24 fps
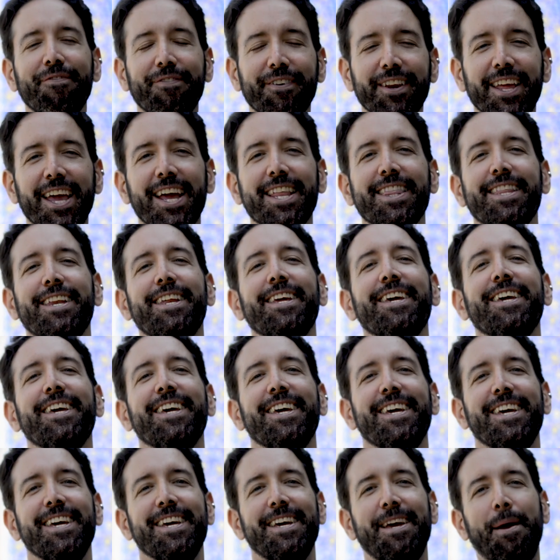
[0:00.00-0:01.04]
friendly
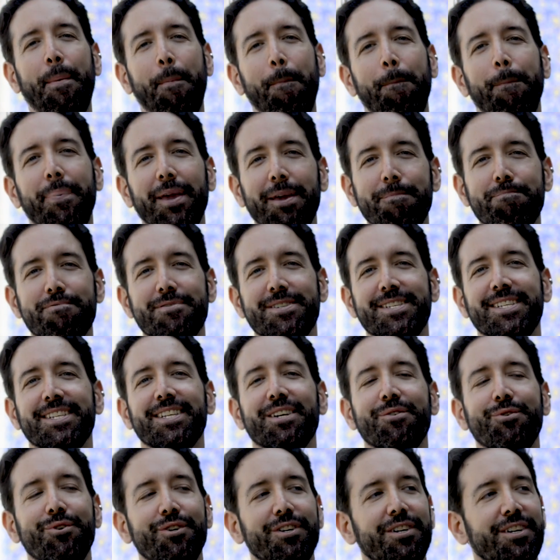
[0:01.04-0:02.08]
people in
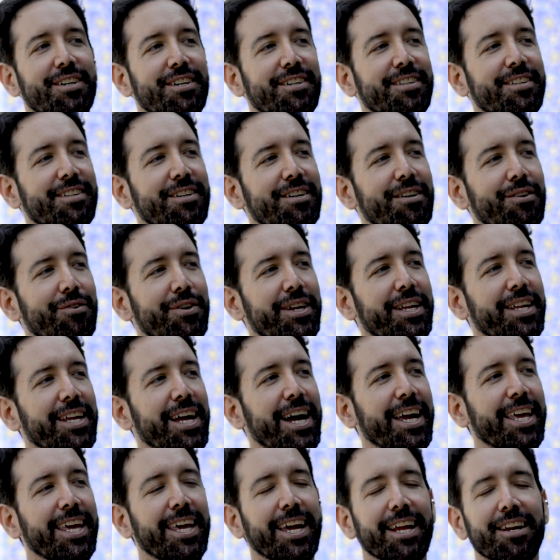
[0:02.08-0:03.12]
the world. So
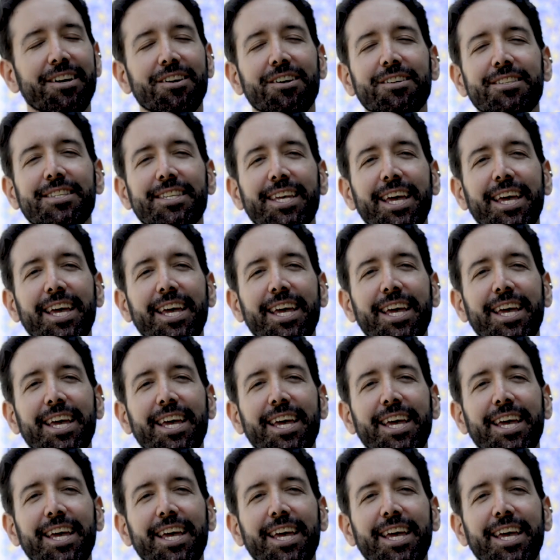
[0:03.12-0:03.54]
really, I cannot